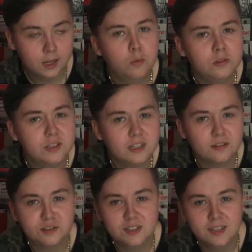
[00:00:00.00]
I wouldn't say
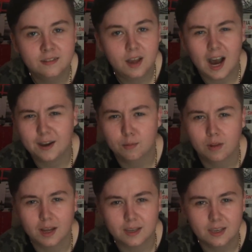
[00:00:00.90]
it's a sin. I
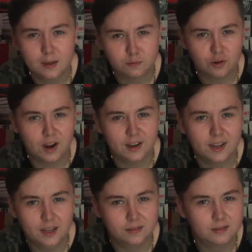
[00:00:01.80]
don't like it. I've tried
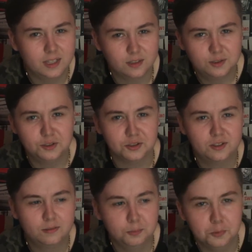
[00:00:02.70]
it. It's
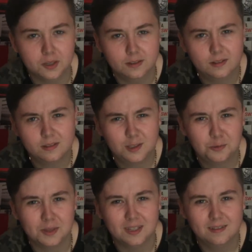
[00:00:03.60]
just weird,
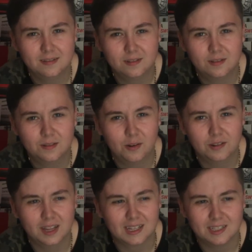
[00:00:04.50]
sweet,
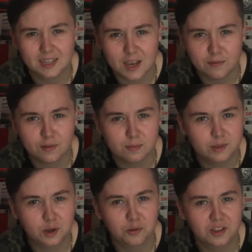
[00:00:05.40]
on like a savoury,
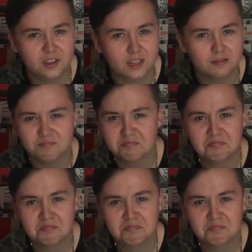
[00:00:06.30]
salty thing.